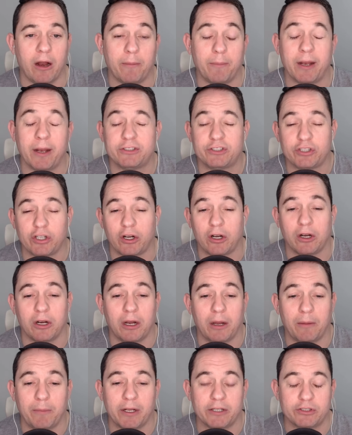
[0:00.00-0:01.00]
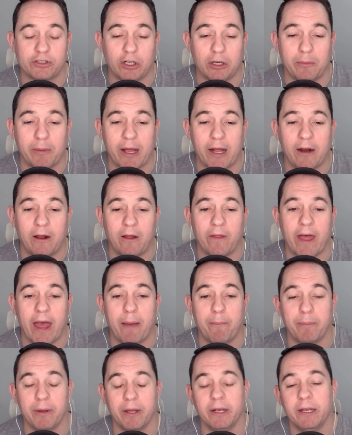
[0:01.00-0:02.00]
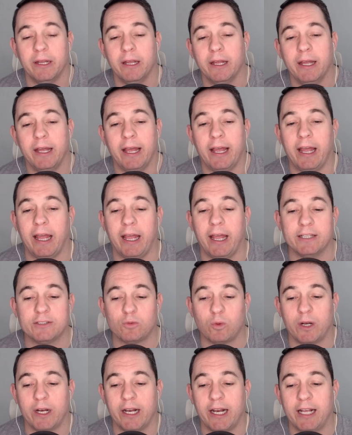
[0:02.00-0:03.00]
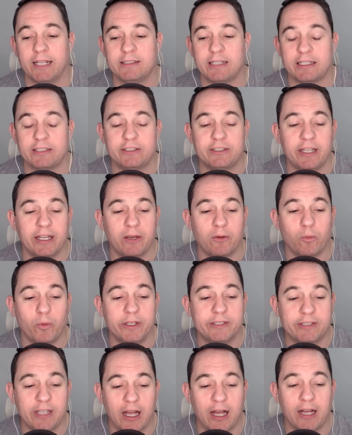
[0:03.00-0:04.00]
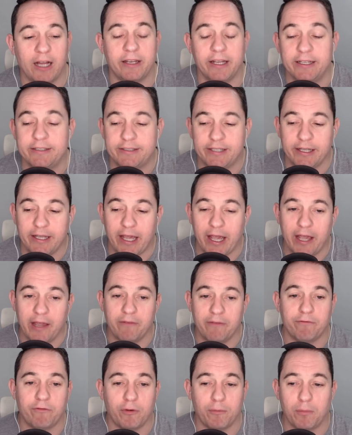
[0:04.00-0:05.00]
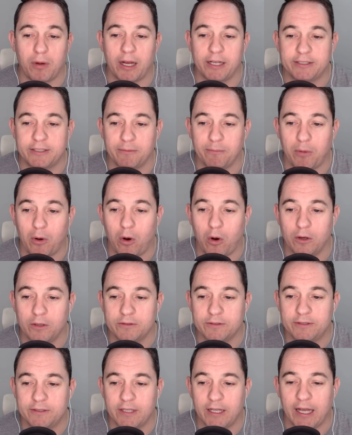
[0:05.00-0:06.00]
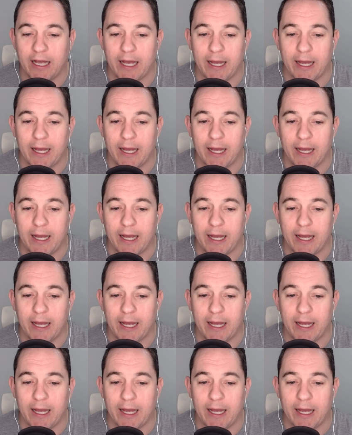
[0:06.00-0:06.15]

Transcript: I'm not sure about all that, but it is what it is. I just think we saw a decent game from Bryson Barnes.